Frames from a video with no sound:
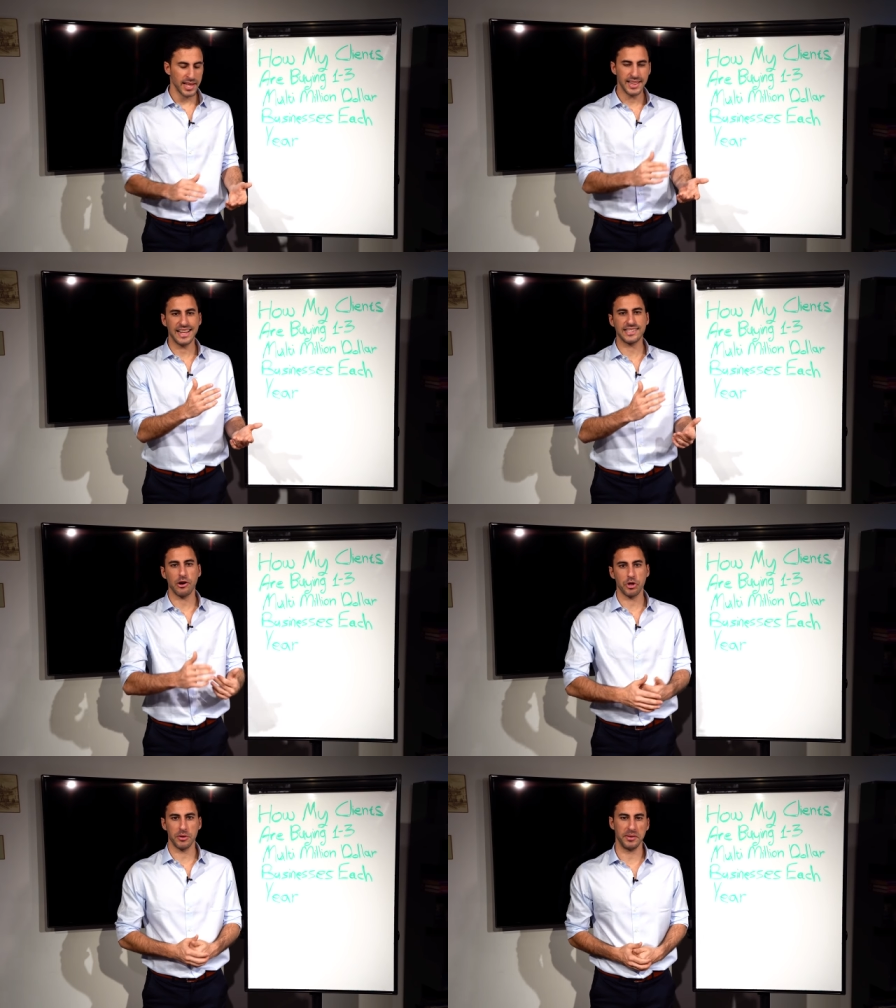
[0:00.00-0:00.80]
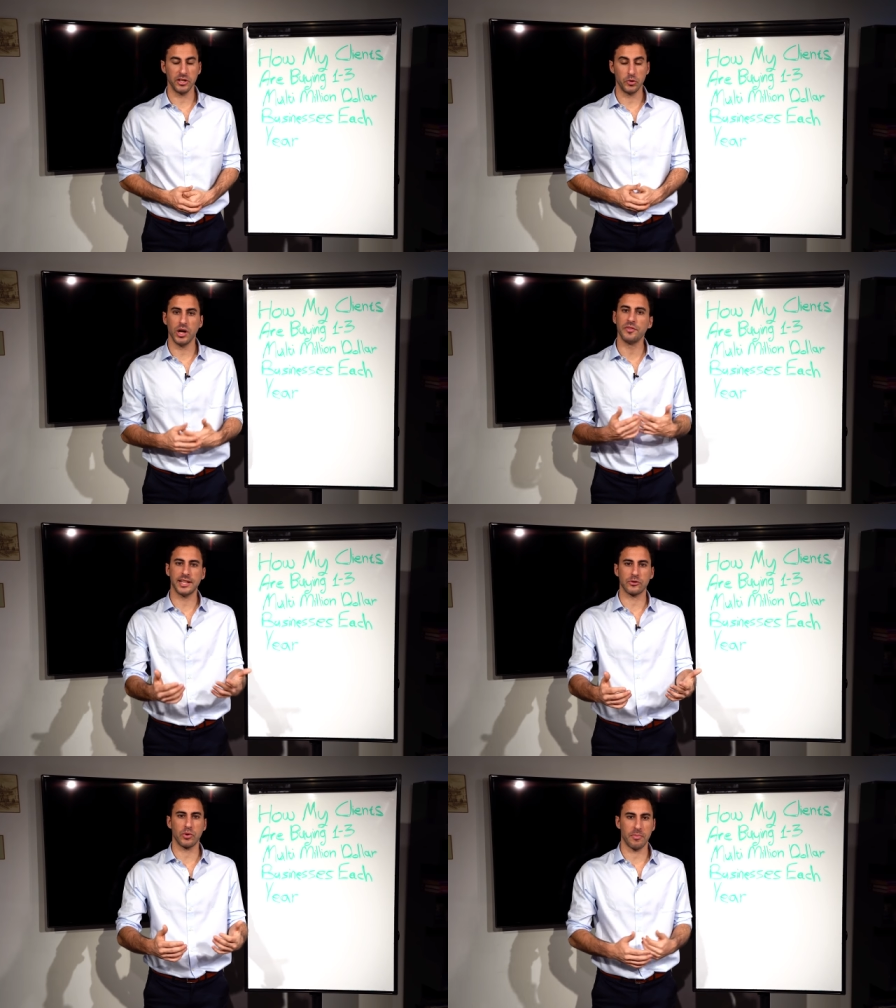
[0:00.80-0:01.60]
and that's how you can build wealth,
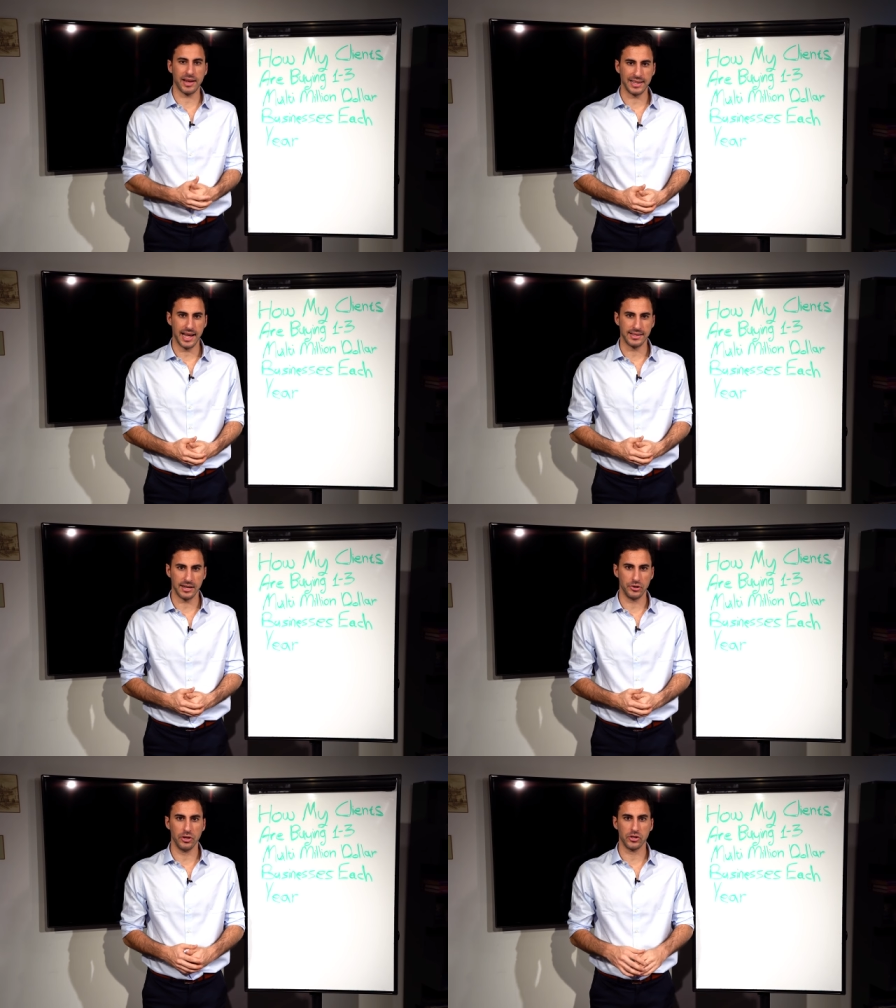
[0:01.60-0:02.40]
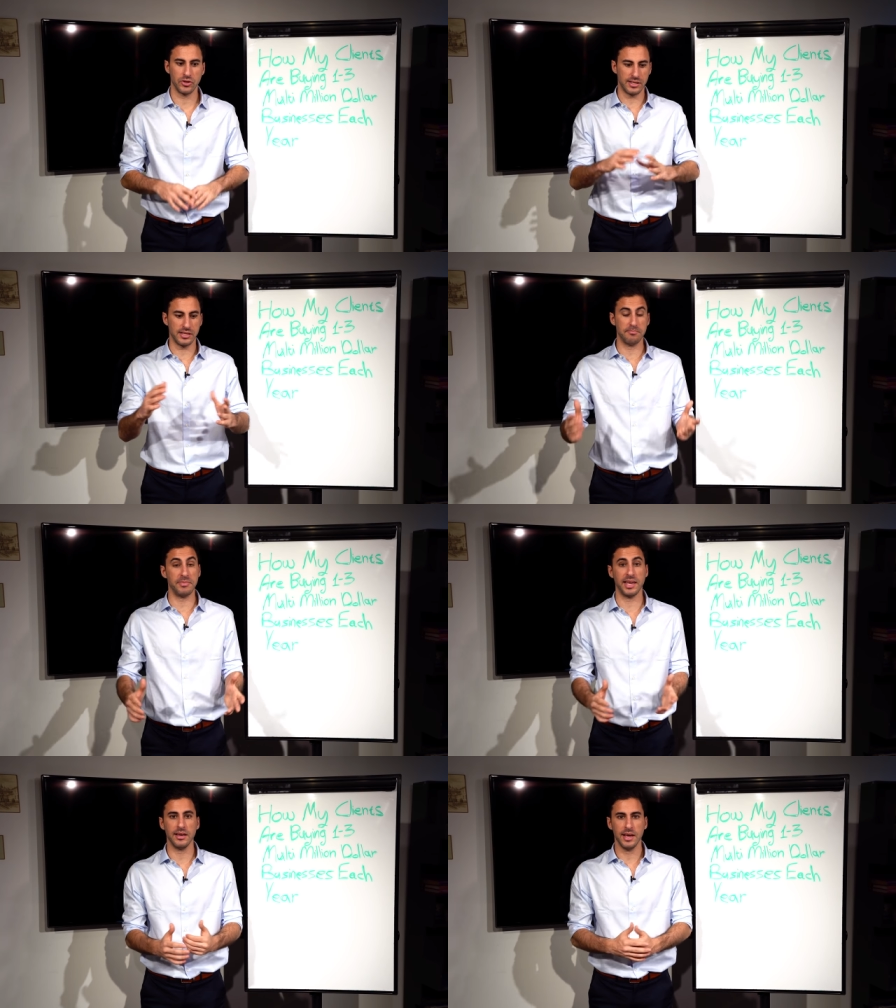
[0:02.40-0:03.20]
and that's what my clients are doing. So, this is
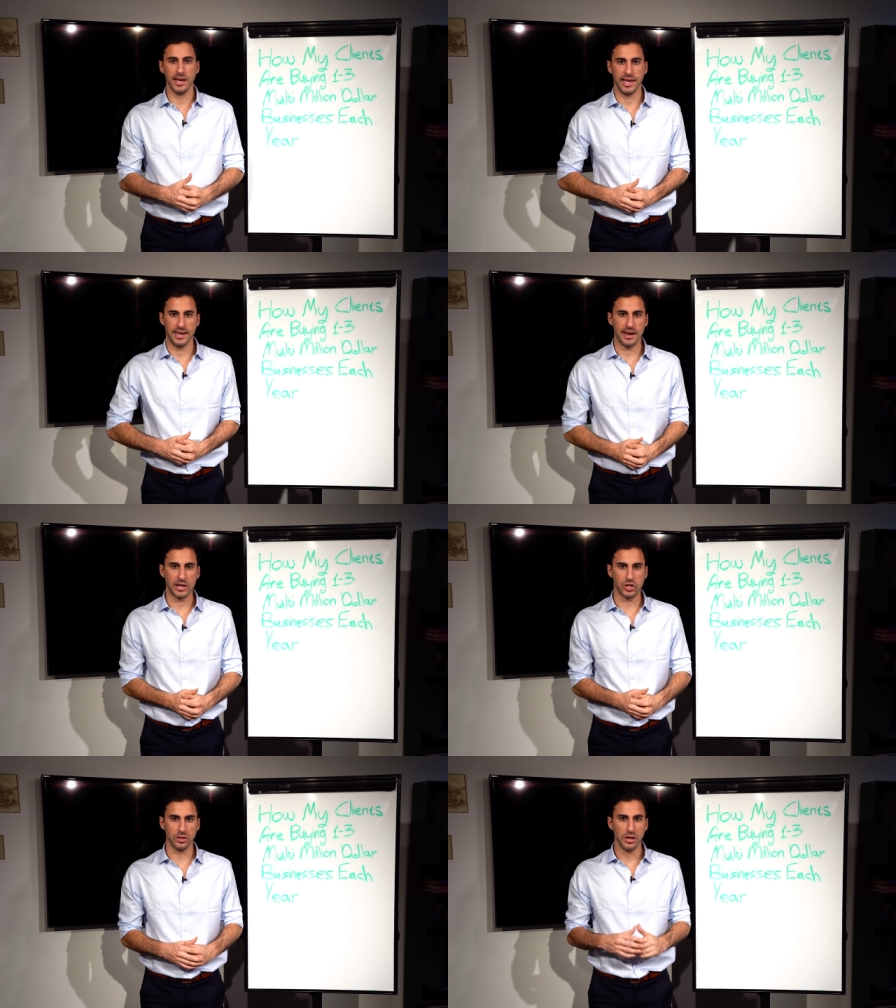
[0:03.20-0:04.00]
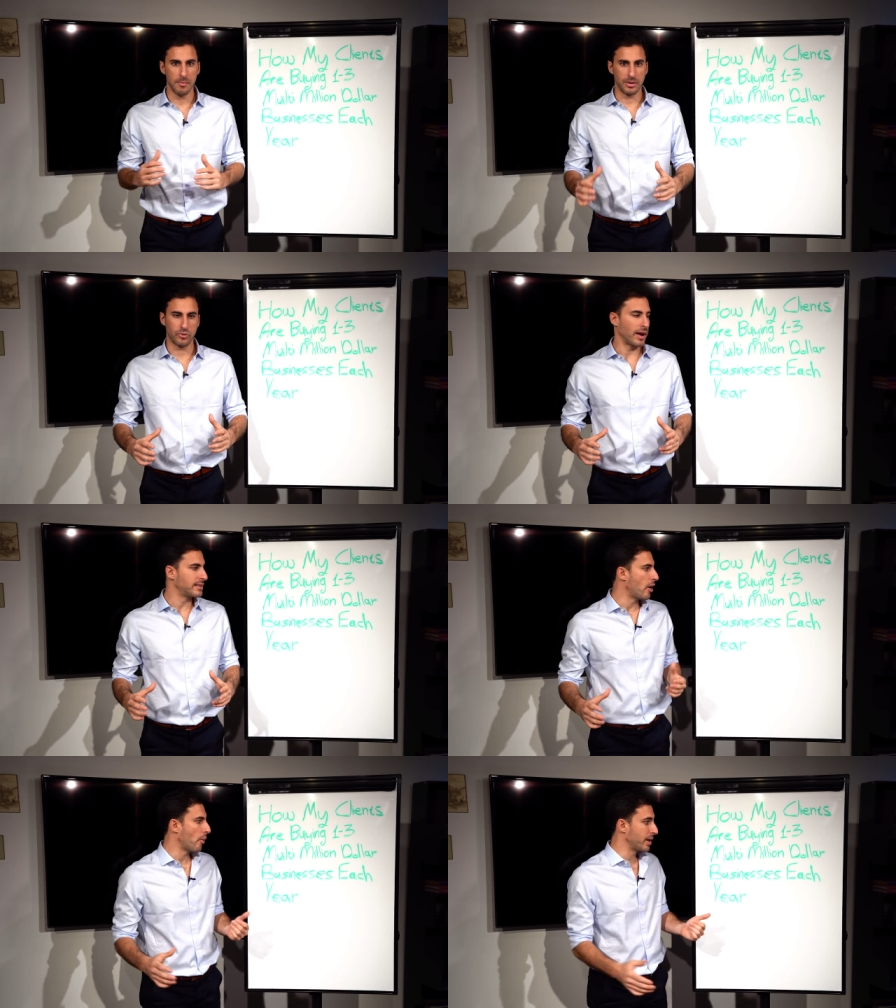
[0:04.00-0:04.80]
me in a nutshell. But right
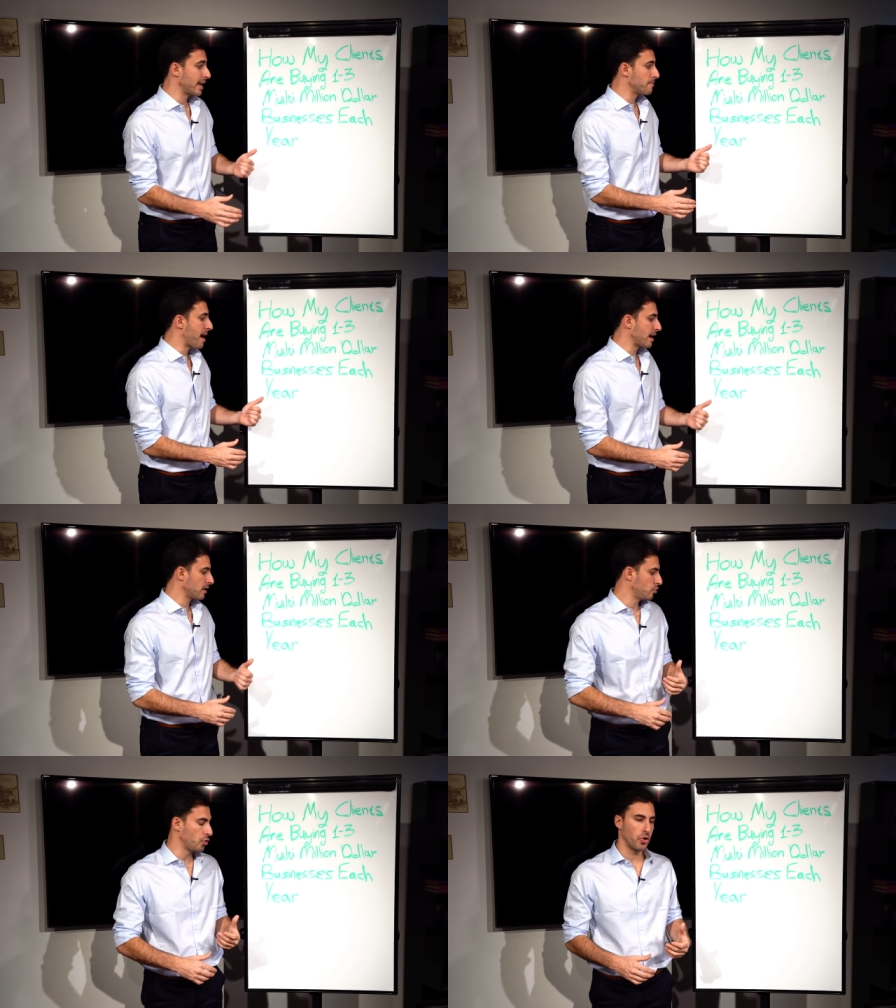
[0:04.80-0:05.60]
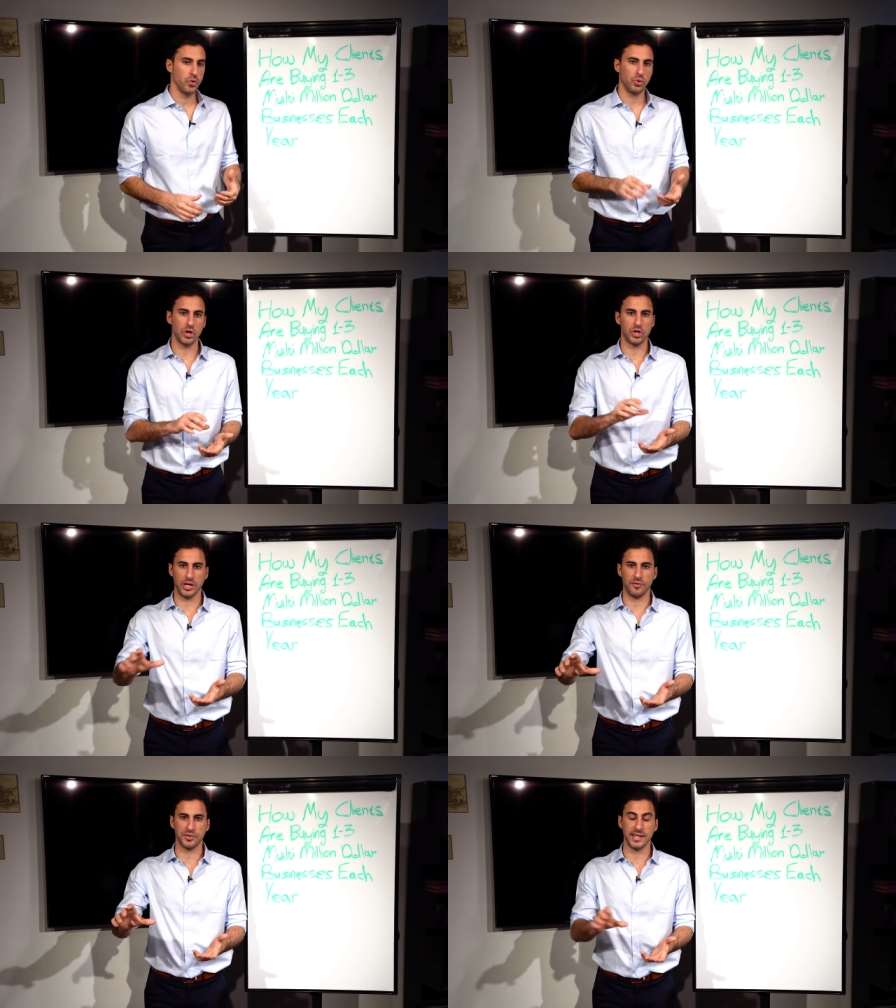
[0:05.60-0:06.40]
now, I wanna get back to you to the
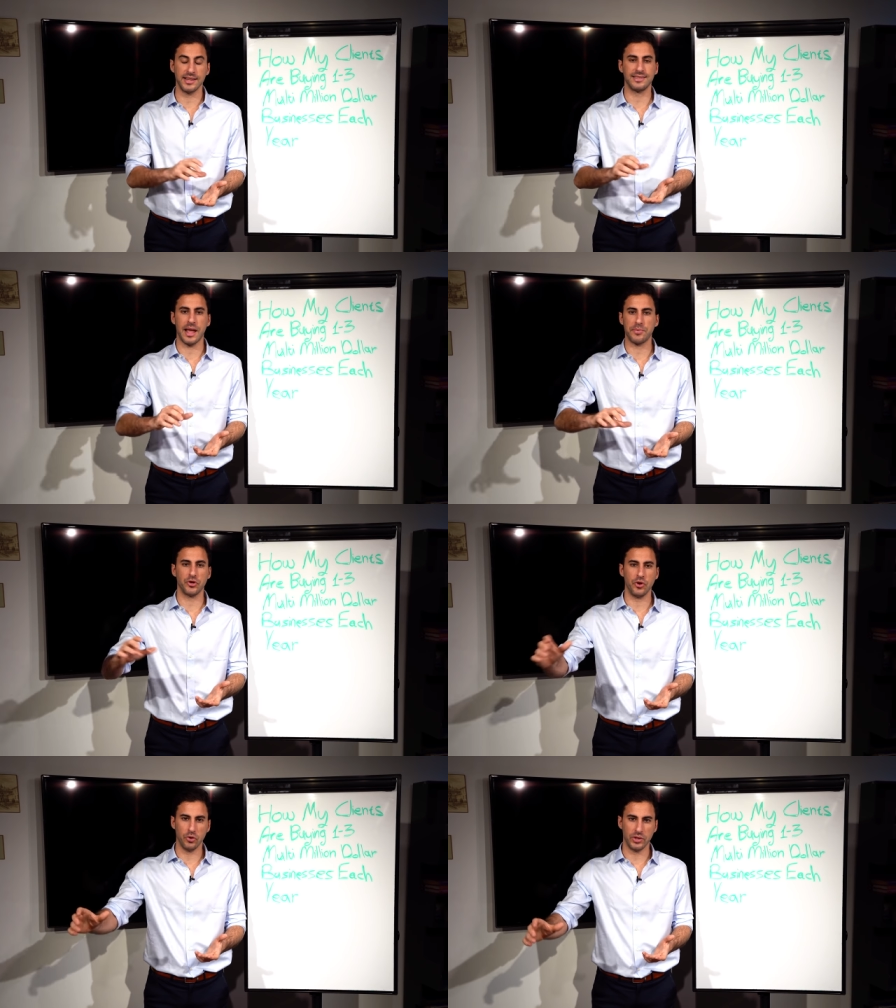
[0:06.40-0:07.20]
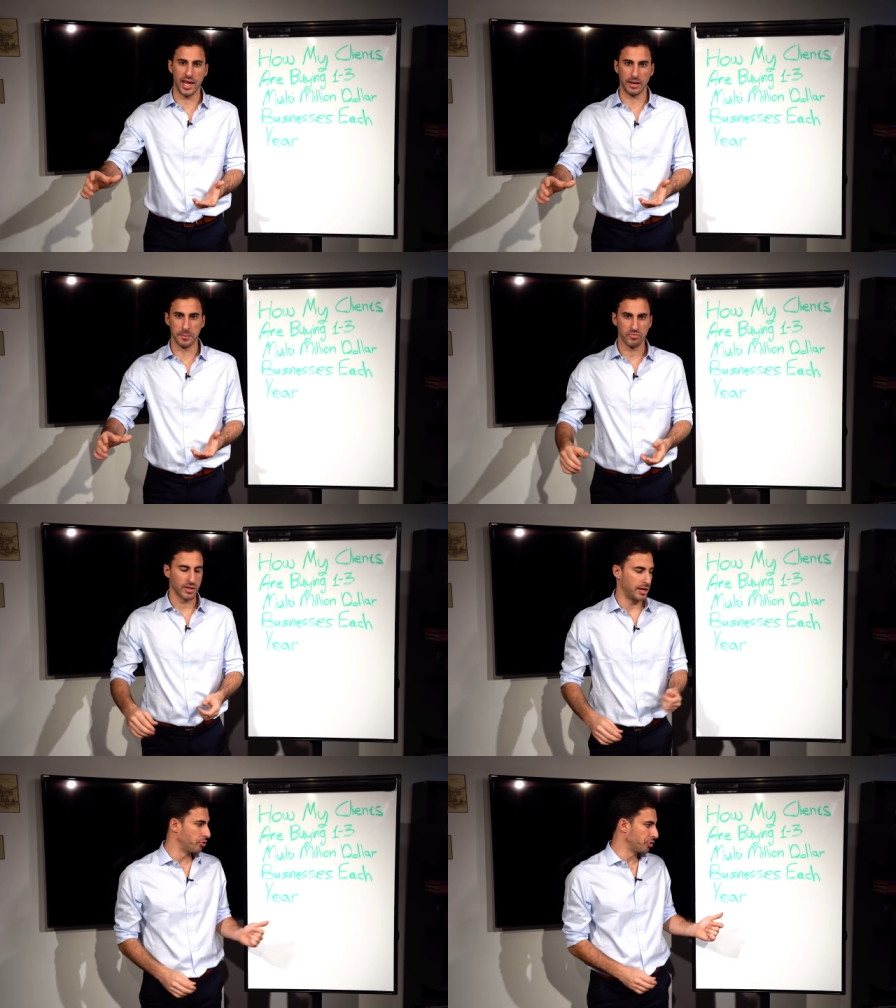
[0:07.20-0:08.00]
shifts and the steps you need to take
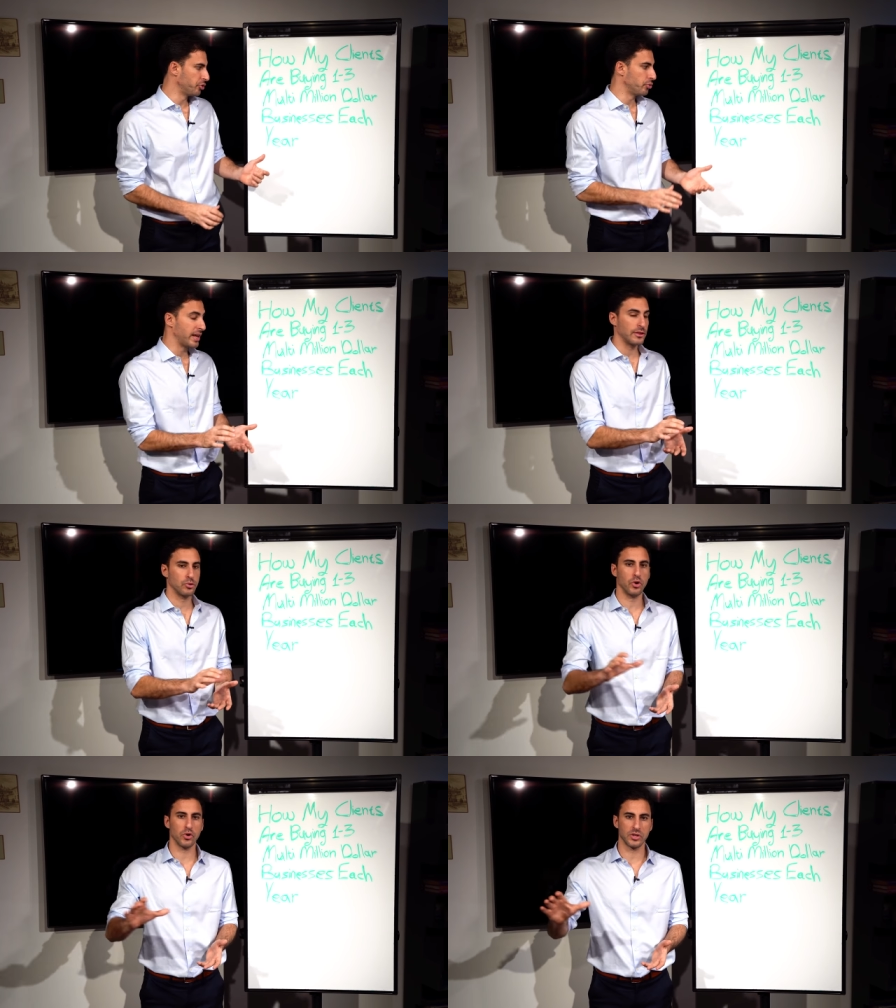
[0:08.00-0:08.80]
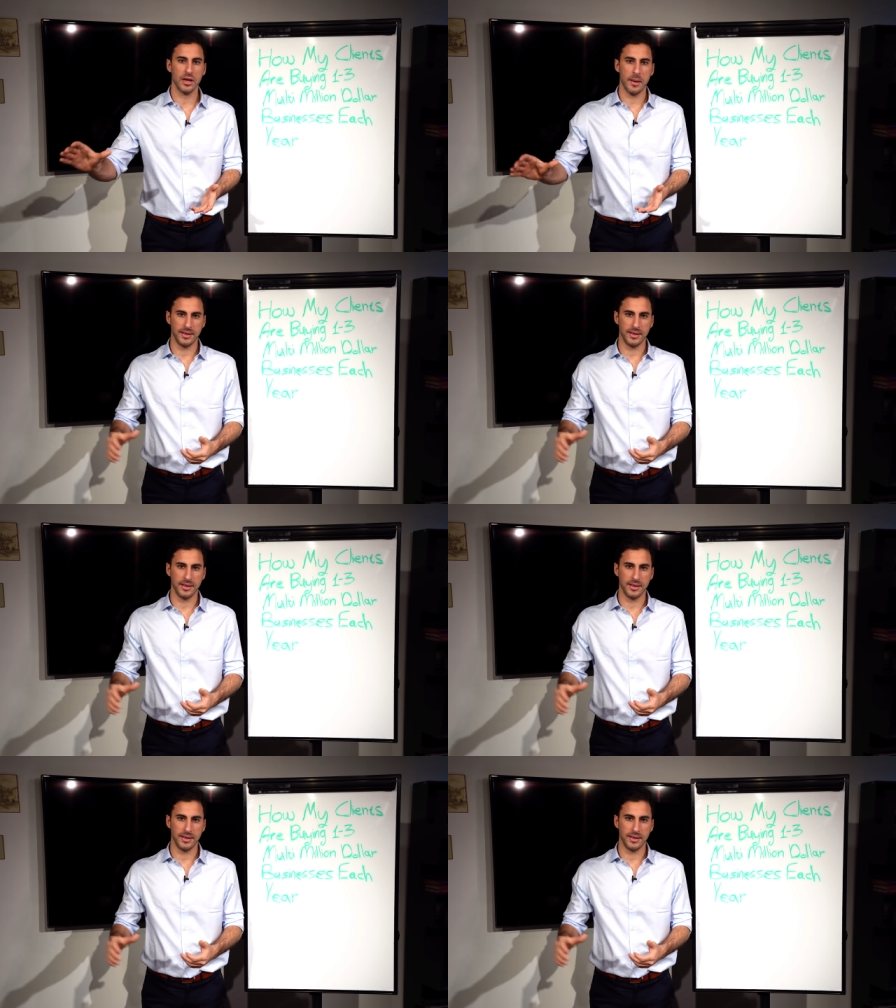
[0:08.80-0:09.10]
in order to get to those